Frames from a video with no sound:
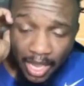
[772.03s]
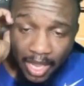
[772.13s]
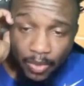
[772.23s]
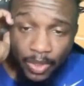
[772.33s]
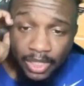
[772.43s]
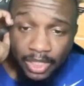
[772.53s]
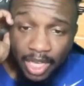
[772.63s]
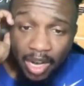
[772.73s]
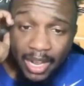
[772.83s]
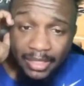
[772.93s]
Hey, Wizards,
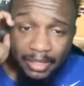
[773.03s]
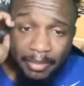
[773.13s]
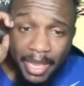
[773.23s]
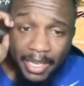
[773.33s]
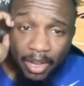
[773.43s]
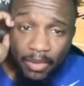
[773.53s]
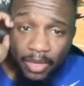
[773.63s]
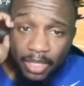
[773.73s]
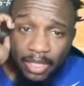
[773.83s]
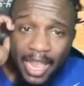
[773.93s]
y'all got somebody?
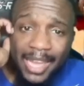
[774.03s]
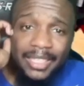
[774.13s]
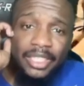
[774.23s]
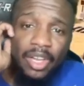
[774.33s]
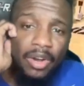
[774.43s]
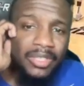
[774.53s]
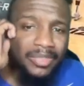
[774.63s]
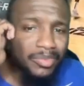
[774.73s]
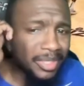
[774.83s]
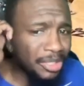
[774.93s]
Alex Sarr
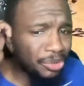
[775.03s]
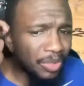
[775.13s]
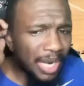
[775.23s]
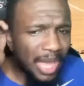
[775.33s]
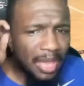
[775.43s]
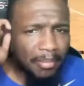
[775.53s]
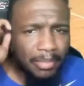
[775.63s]
didn't really do a lot,